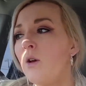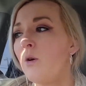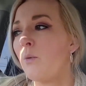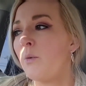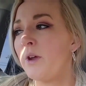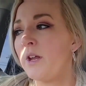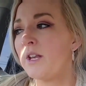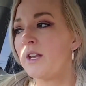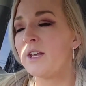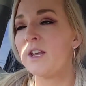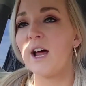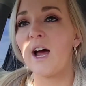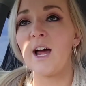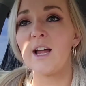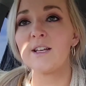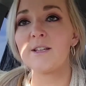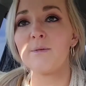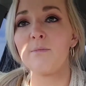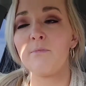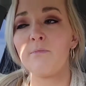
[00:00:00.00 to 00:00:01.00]
we did
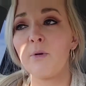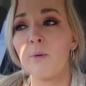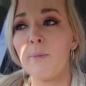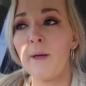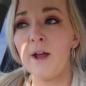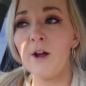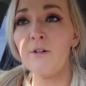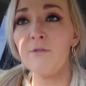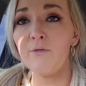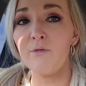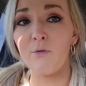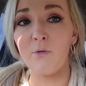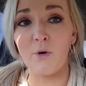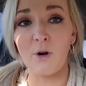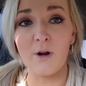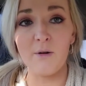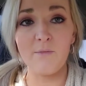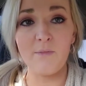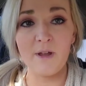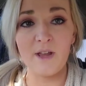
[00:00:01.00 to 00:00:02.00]
not prepare
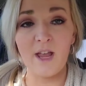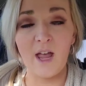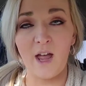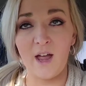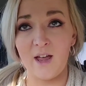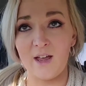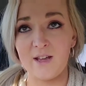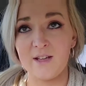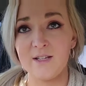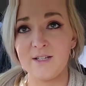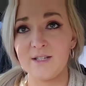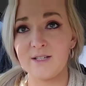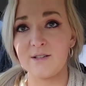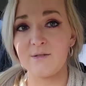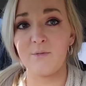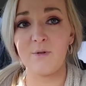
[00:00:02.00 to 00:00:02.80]
for because